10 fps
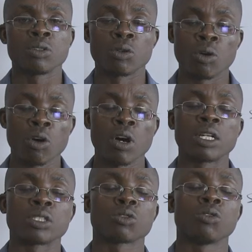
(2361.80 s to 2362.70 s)
to go
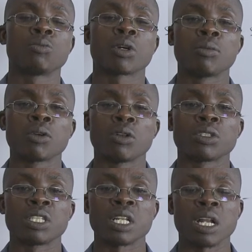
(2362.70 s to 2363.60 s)
and scoop
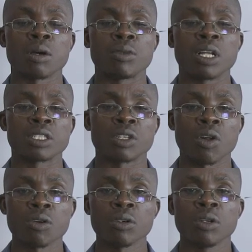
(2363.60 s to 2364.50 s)
chemicals in the lab. That's
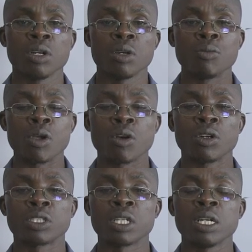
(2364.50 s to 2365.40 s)
wrong,
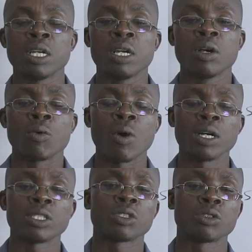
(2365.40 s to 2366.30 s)
because
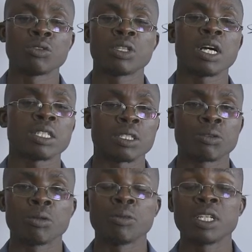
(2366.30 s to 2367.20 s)
once you do that, it
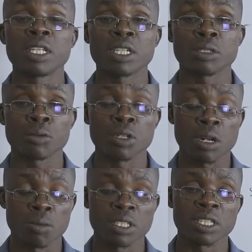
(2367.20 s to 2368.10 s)
will mean that spoon
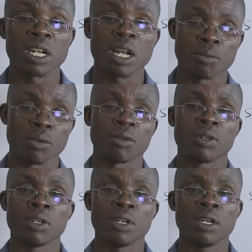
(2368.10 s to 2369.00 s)
remains in the lab,
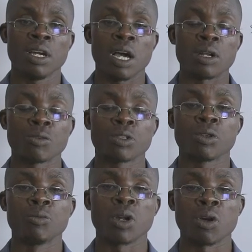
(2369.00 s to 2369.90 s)
and which
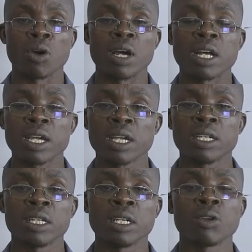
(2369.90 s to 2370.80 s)
will be wrong. And
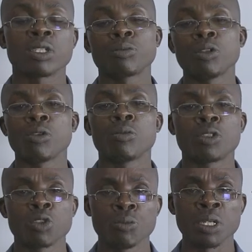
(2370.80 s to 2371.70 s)
again, your spoon will
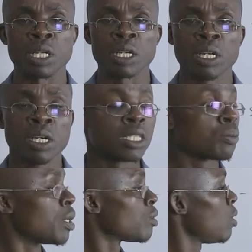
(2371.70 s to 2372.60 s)
be too big.
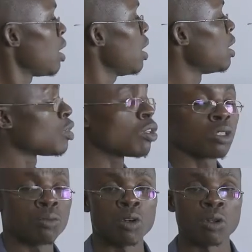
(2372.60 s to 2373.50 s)
Spatula is so
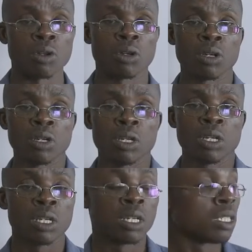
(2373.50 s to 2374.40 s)
small.
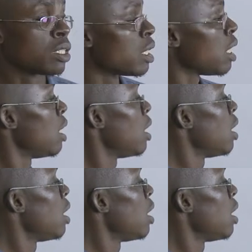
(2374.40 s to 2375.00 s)
It is